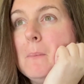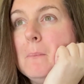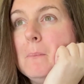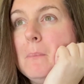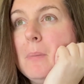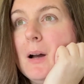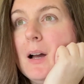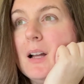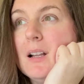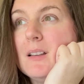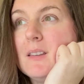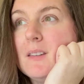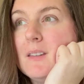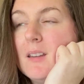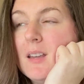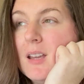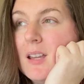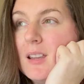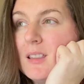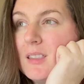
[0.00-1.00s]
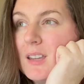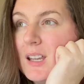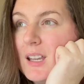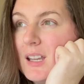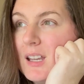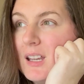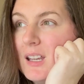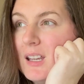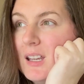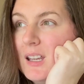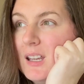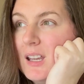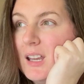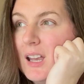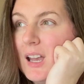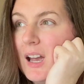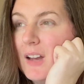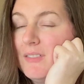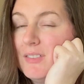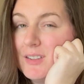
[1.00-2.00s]
but they
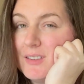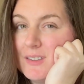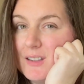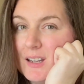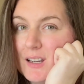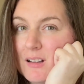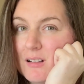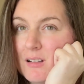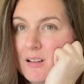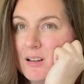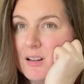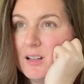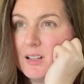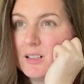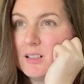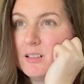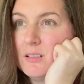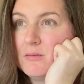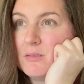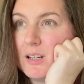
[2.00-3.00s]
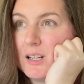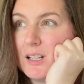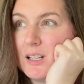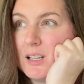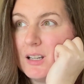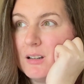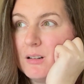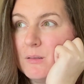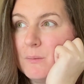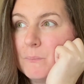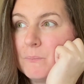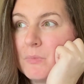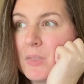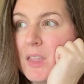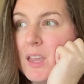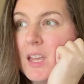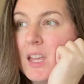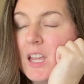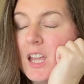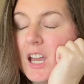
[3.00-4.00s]
have a sale on right now,
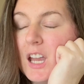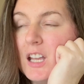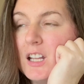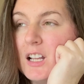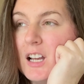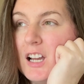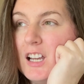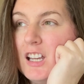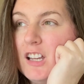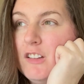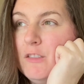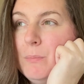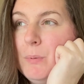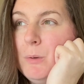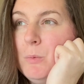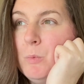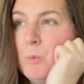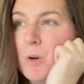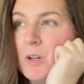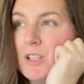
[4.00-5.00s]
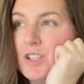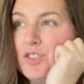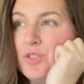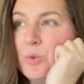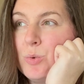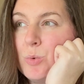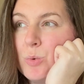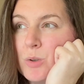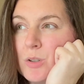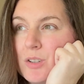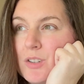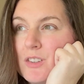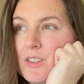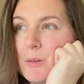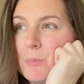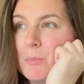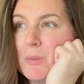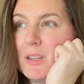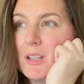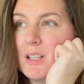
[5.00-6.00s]
and I have been wanting to order
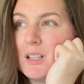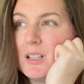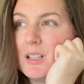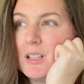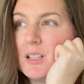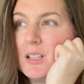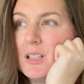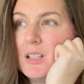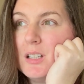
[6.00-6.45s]
something